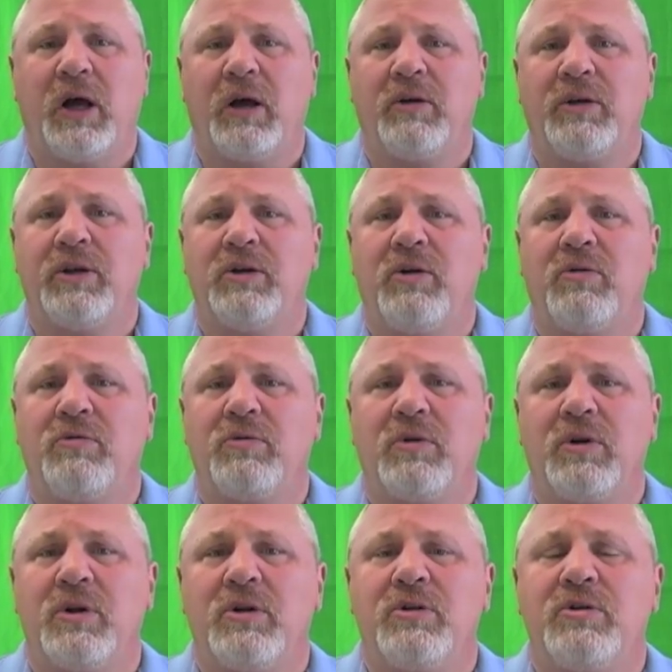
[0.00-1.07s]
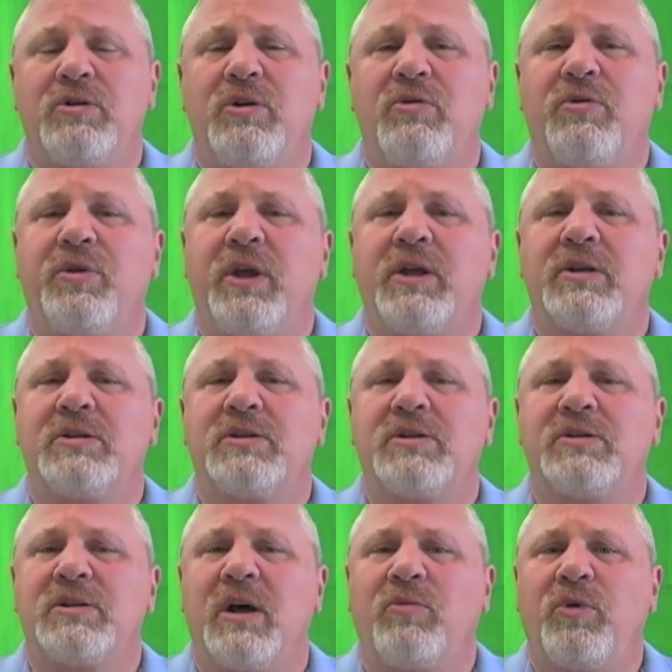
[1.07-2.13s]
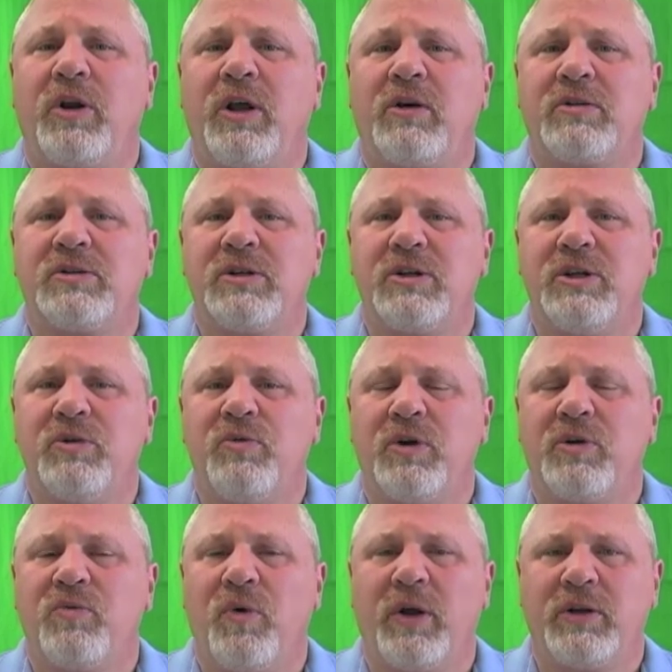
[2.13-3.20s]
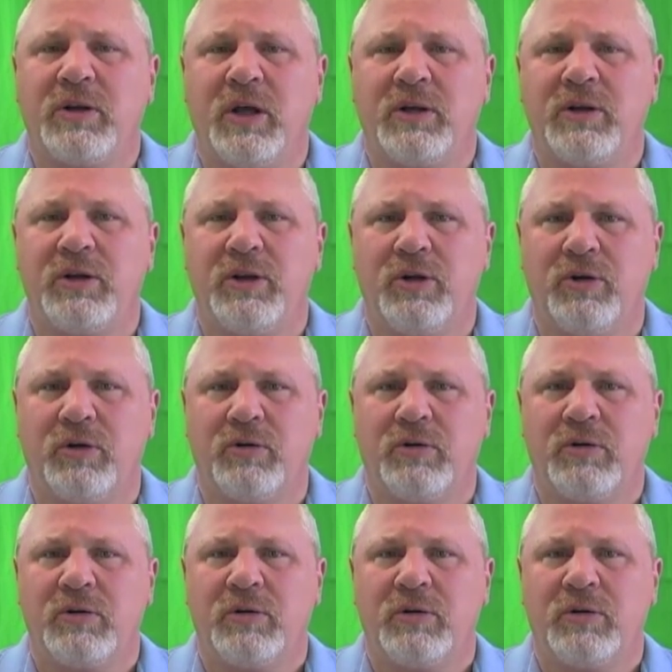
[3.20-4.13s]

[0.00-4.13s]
You don't do things to someone else that you wouldn't want done to you.